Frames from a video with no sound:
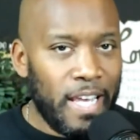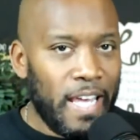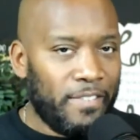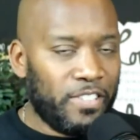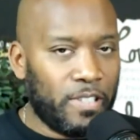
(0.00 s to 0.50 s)

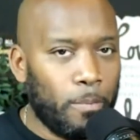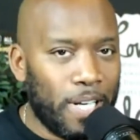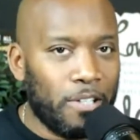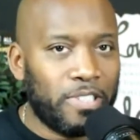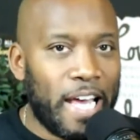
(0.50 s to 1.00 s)
if someone
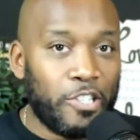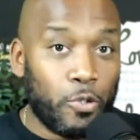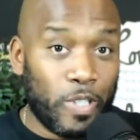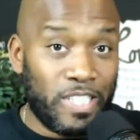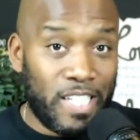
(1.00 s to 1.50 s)
else has
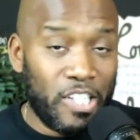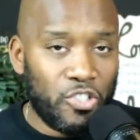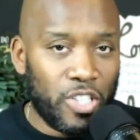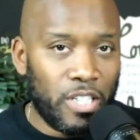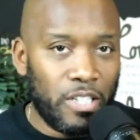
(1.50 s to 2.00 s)
your
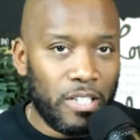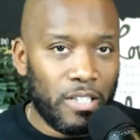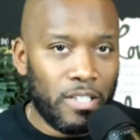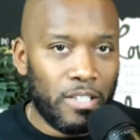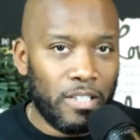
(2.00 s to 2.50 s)
attention,
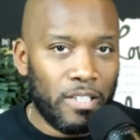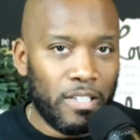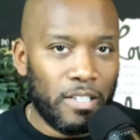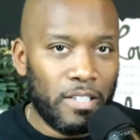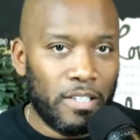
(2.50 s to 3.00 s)

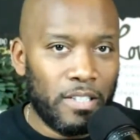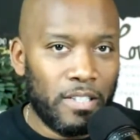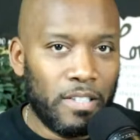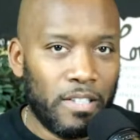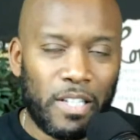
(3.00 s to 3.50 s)

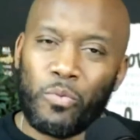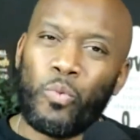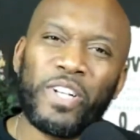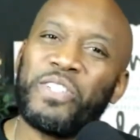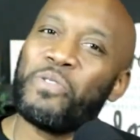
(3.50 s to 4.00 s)
then
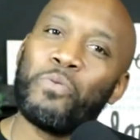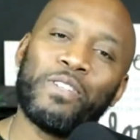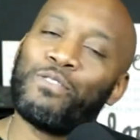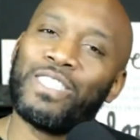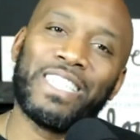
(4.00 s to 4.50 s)
what do we
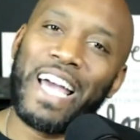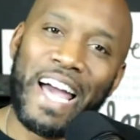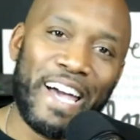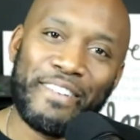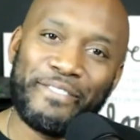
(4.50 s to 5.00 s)
really have?